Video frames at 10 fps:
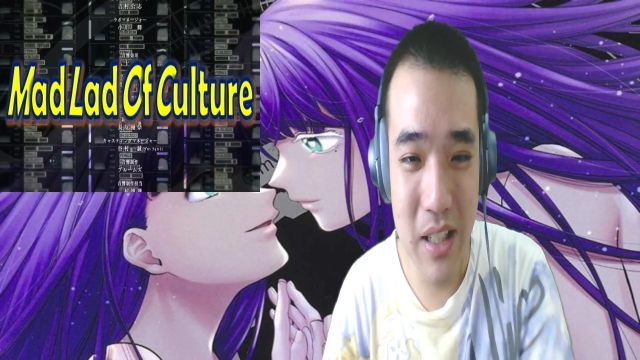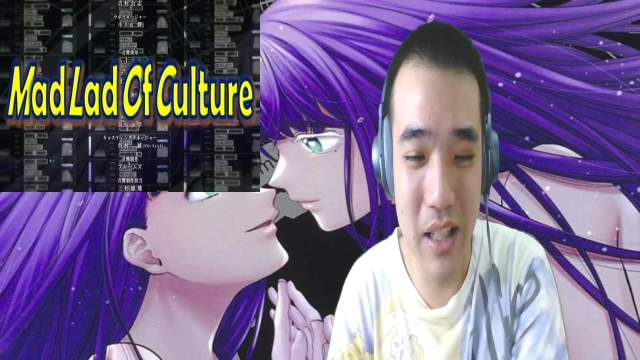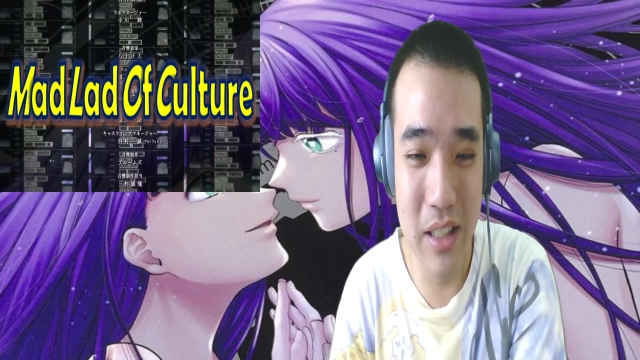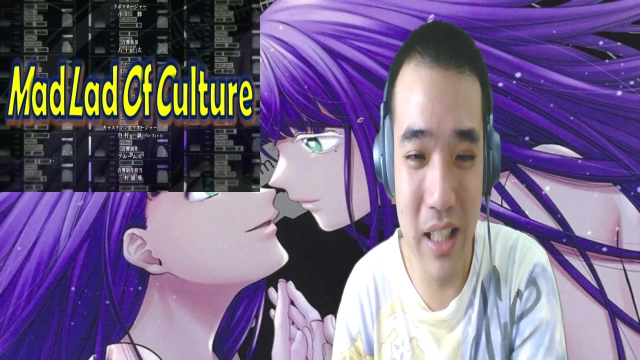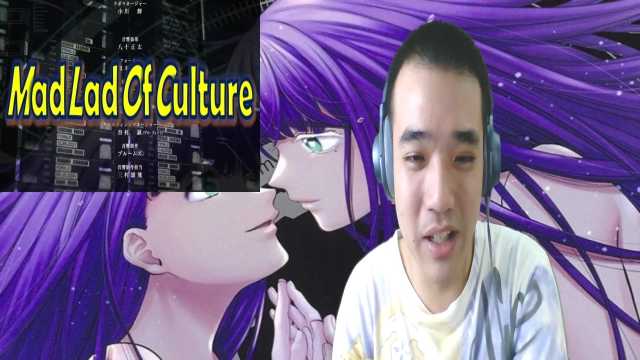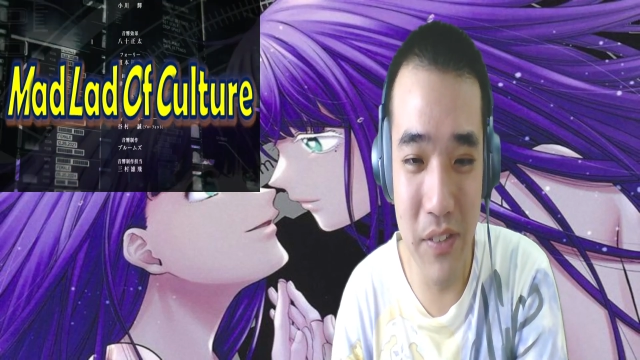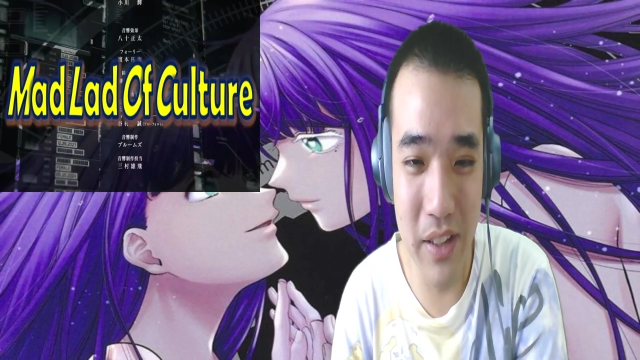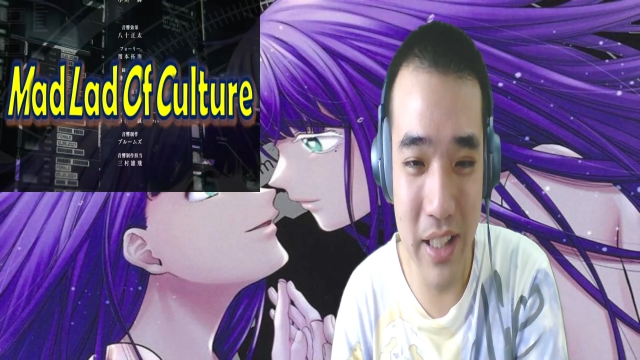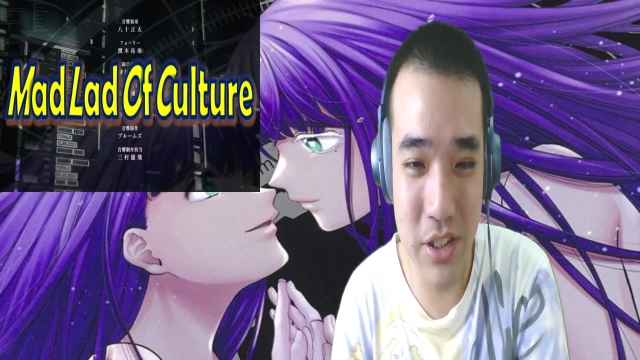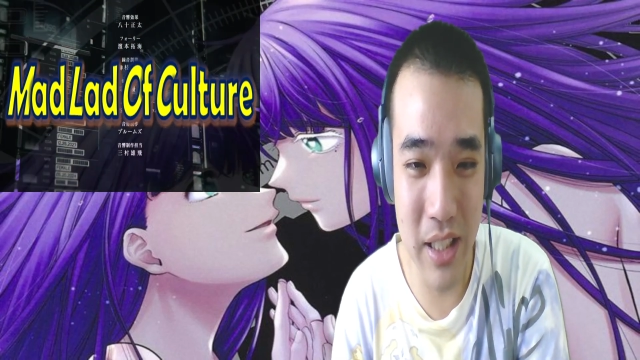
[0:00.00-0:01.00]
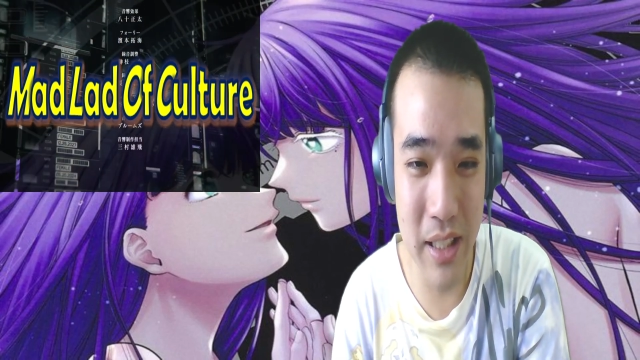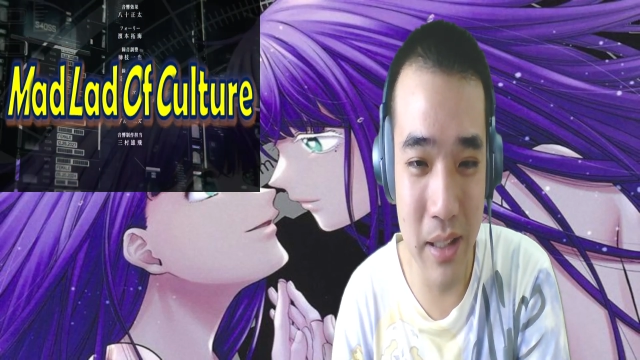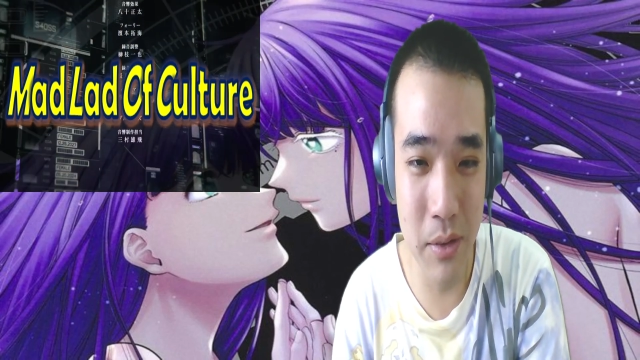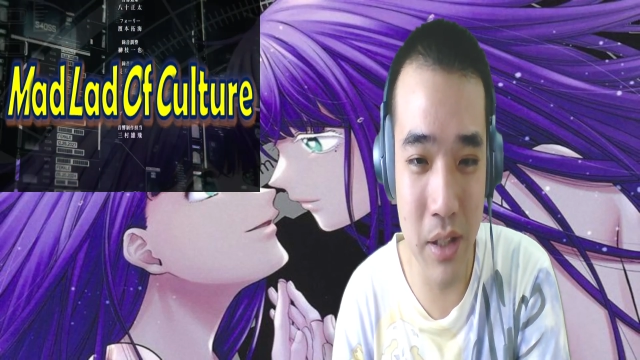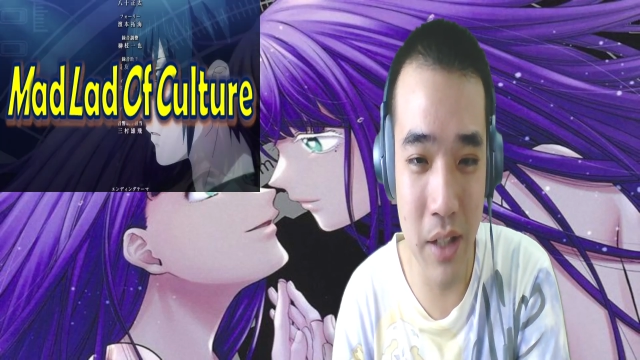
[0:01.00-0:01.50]
a
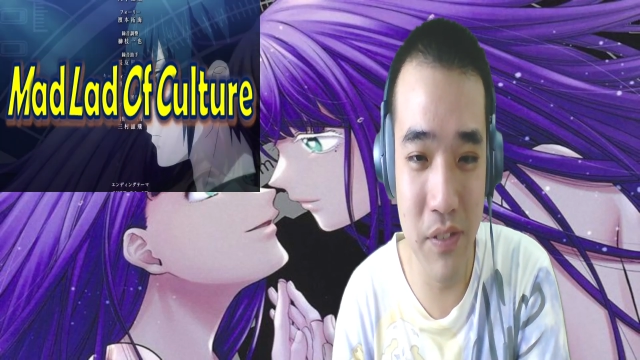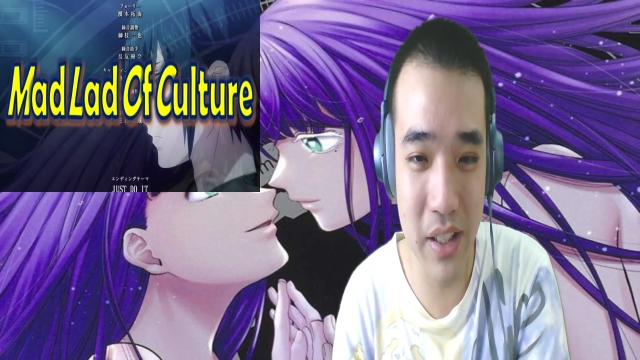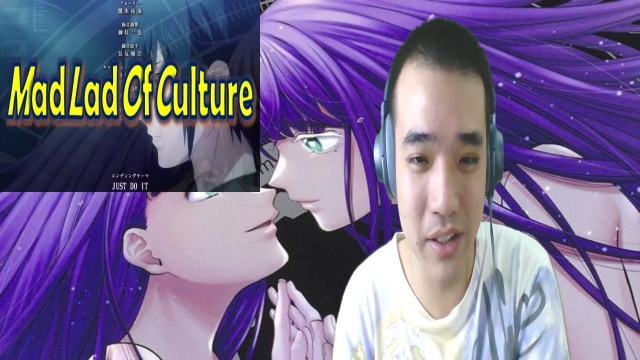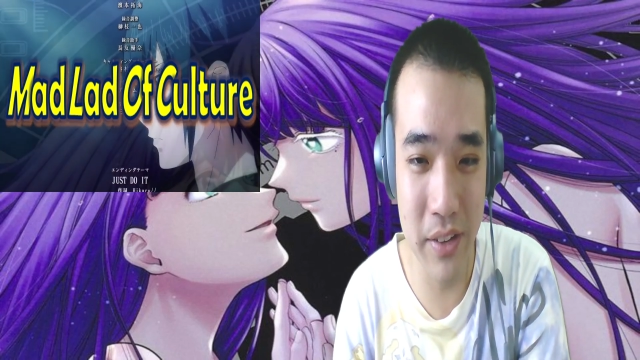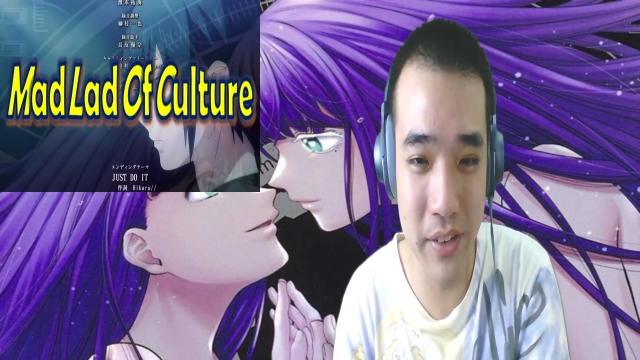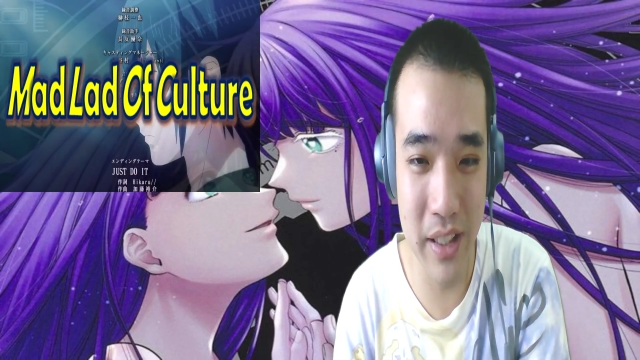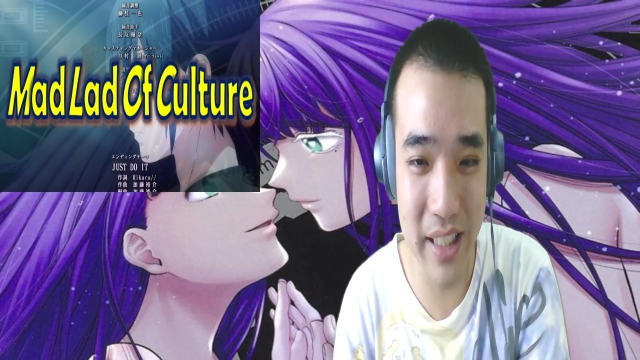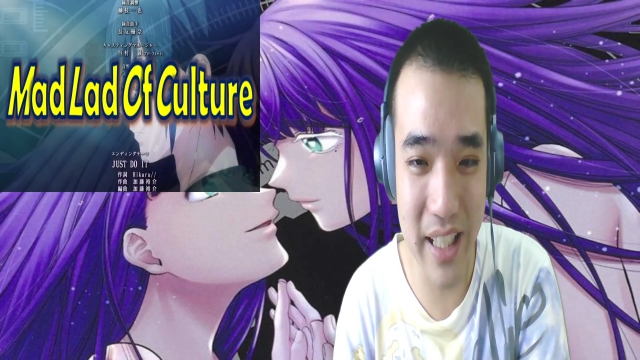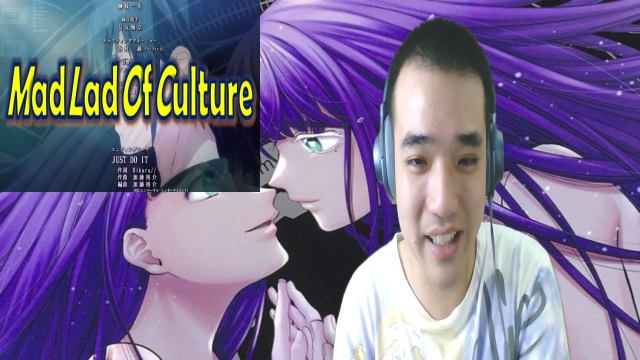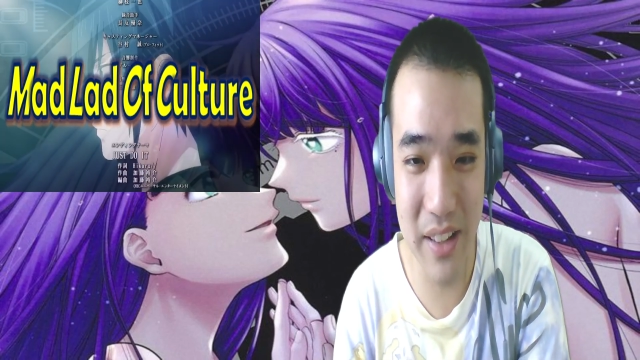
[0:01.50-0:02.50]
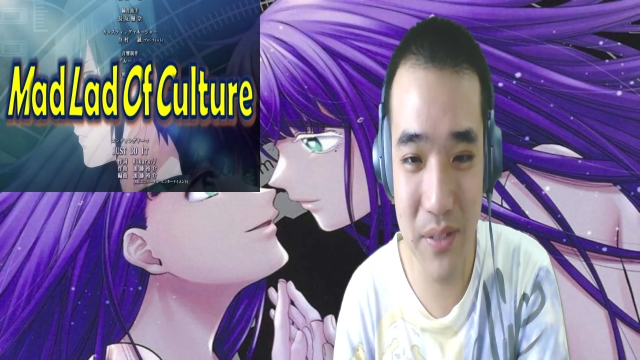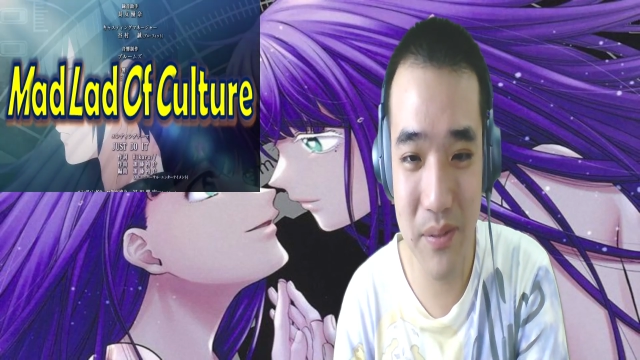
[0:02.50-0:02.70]
lover conflict going on there.